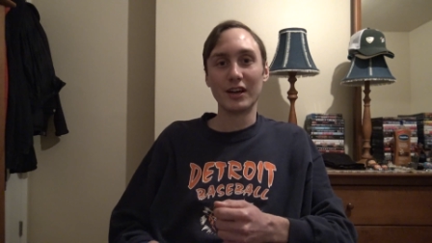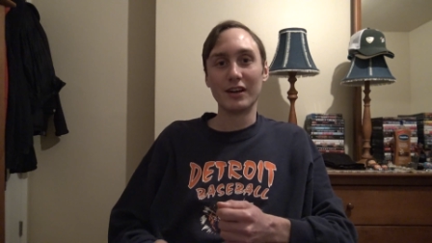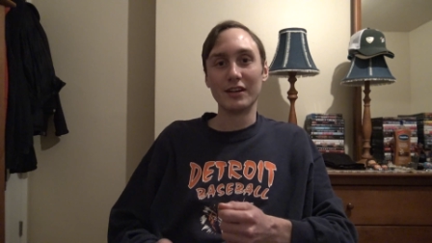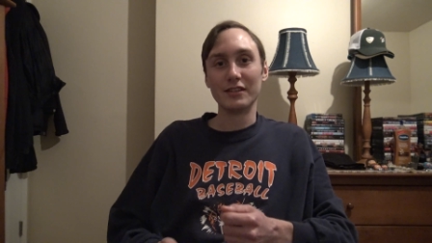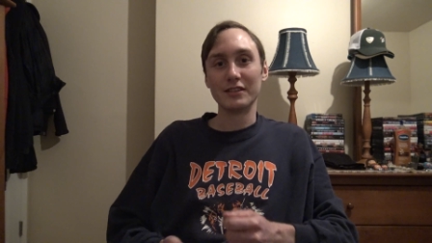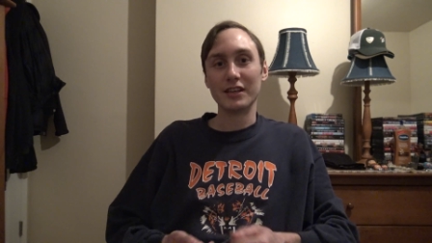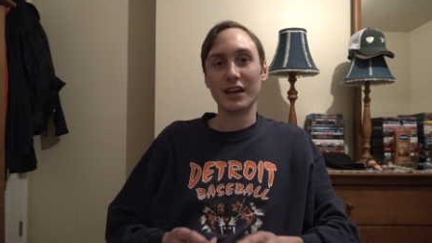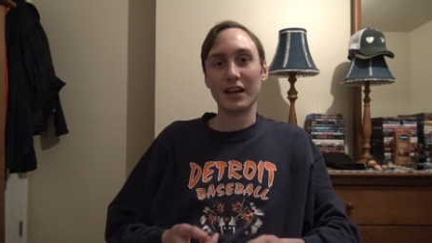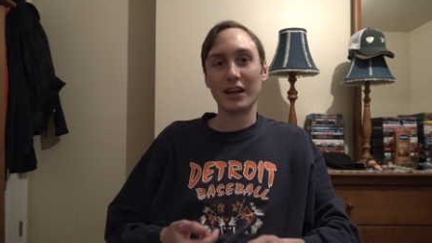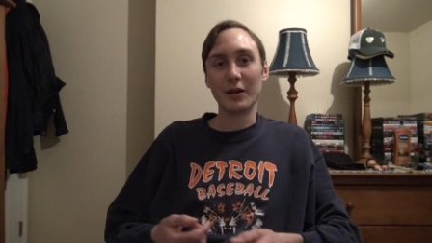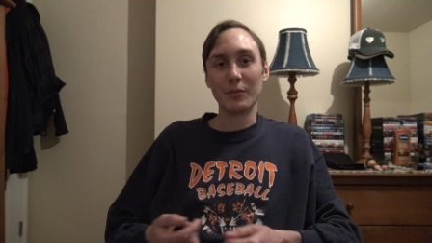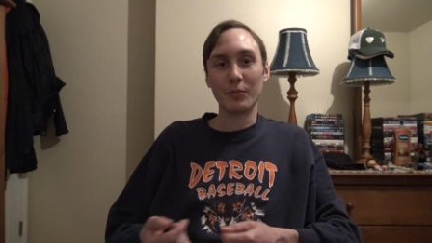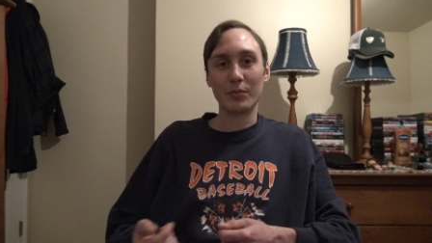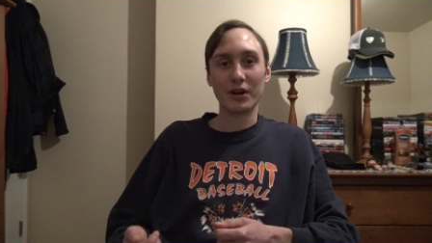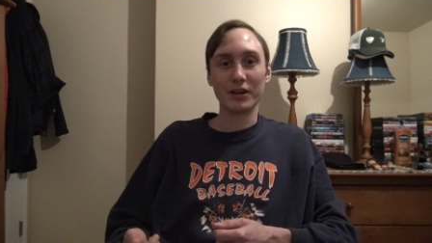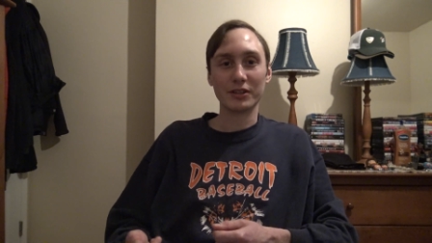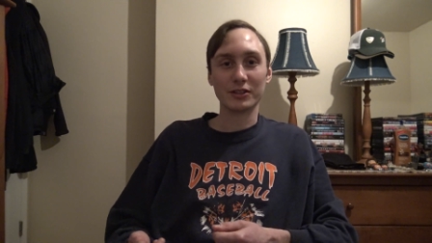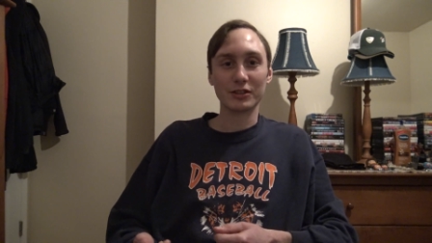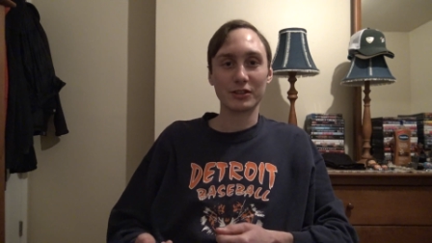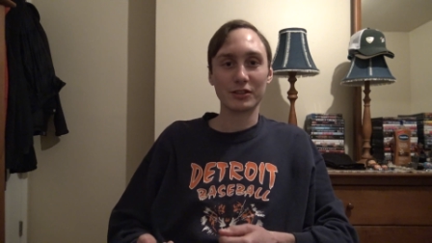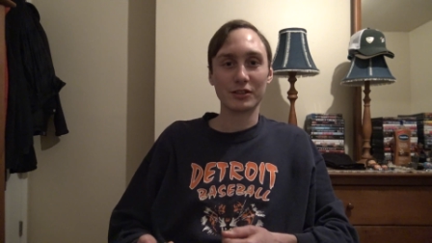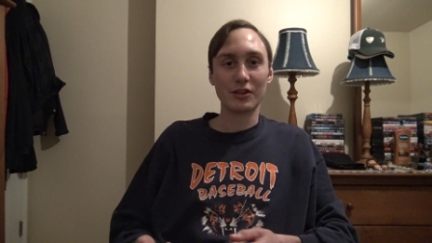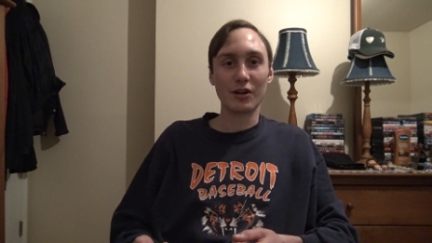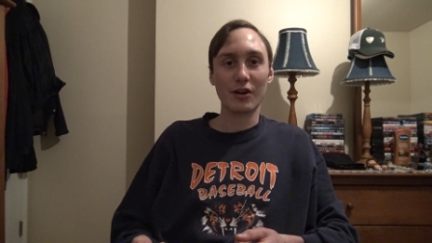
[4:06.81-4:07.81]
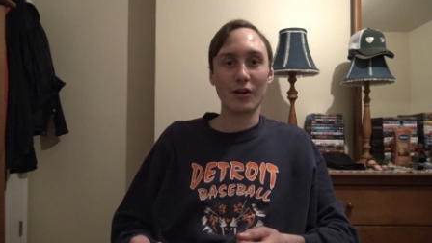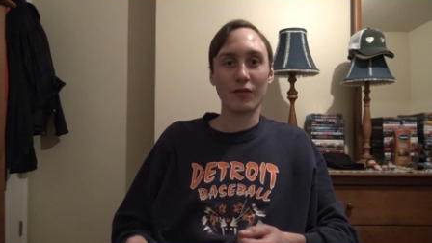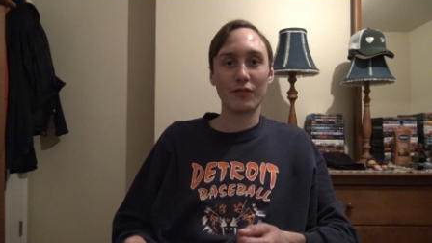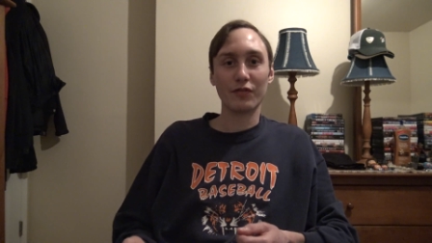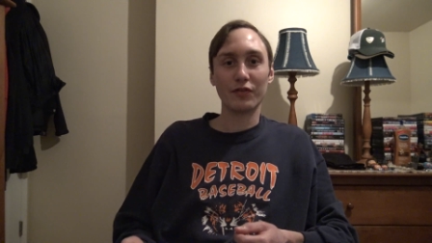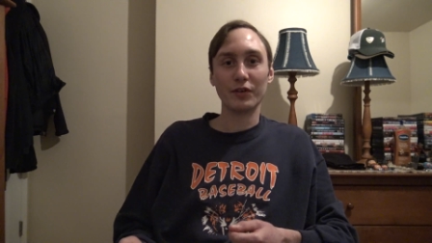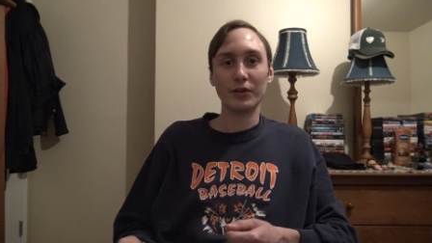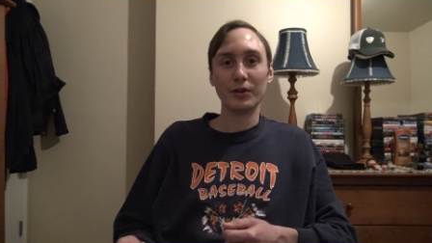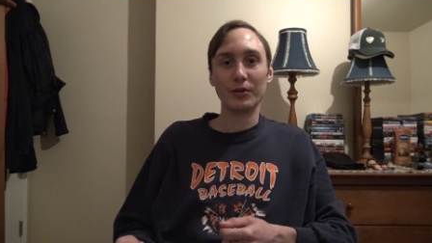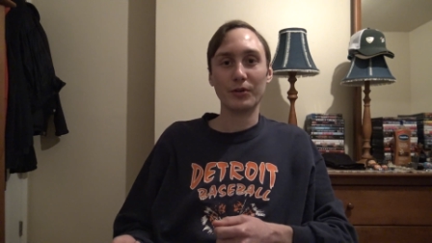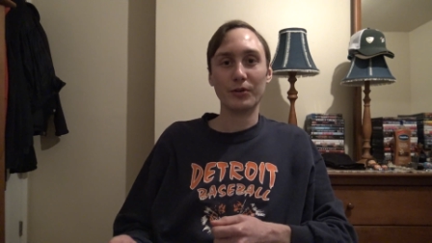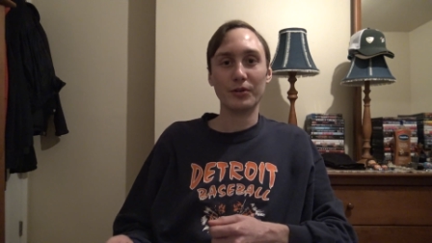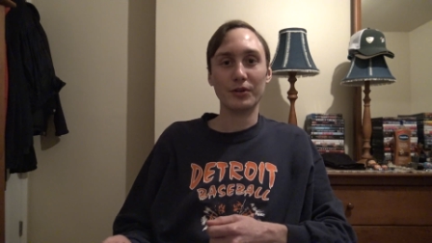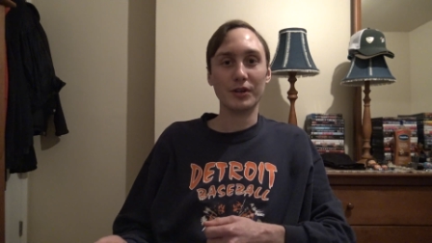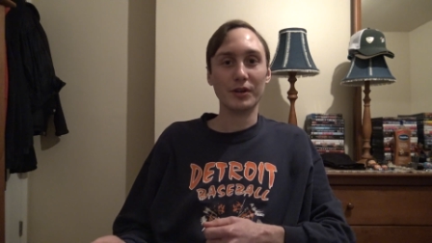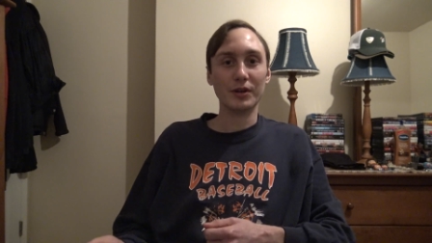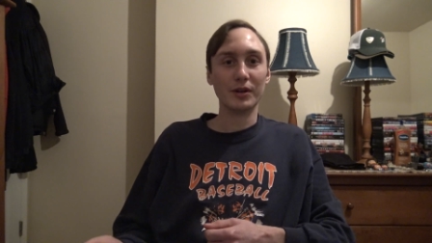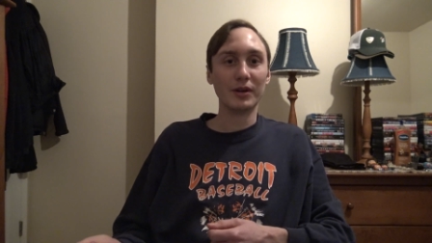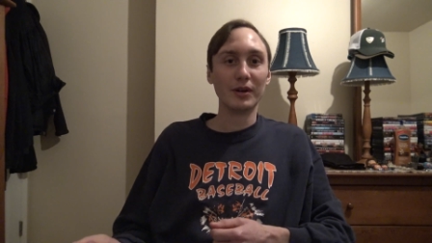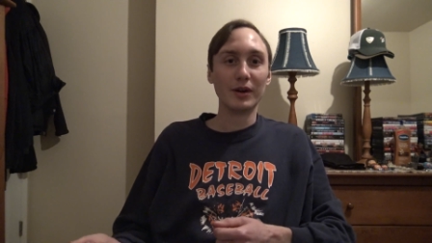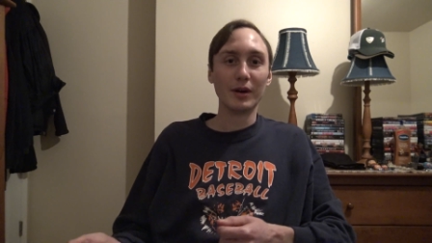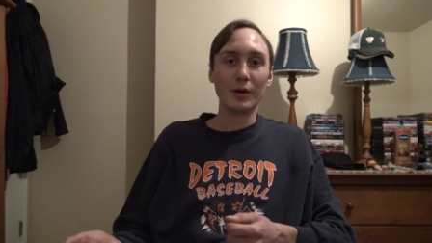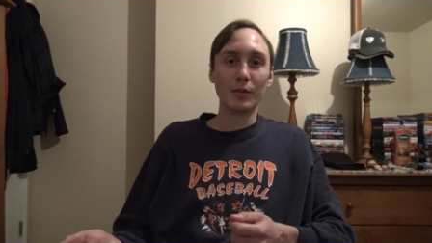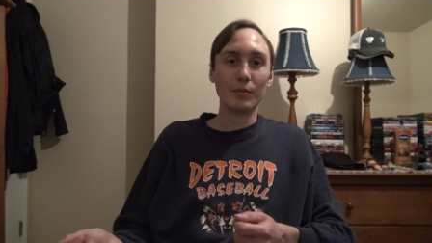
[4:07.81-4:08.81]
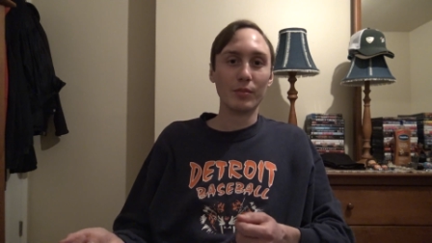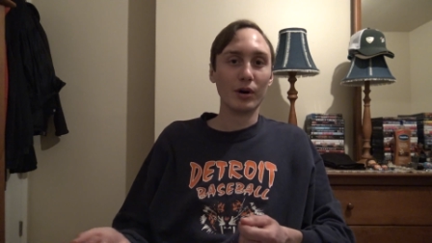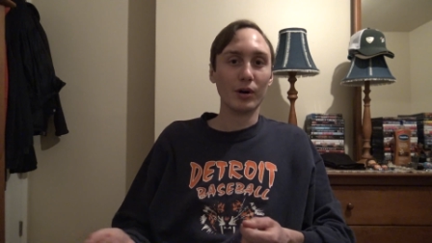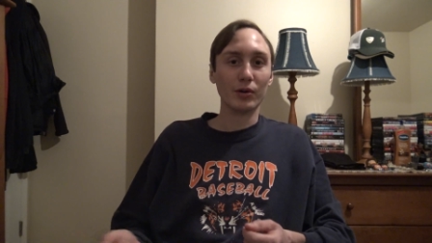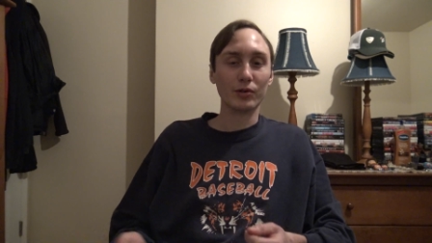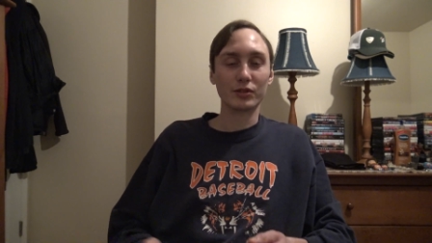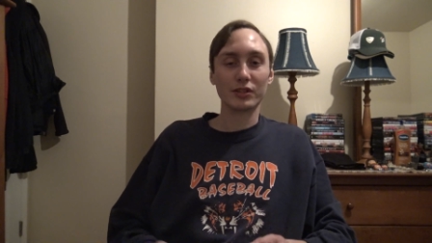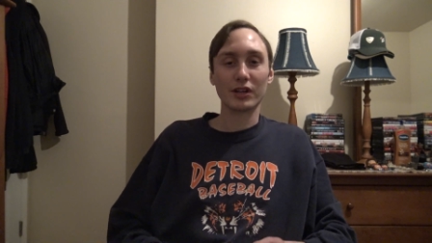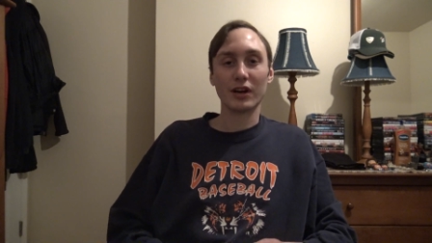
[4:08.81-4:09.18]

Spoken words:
taking pictures of their food to post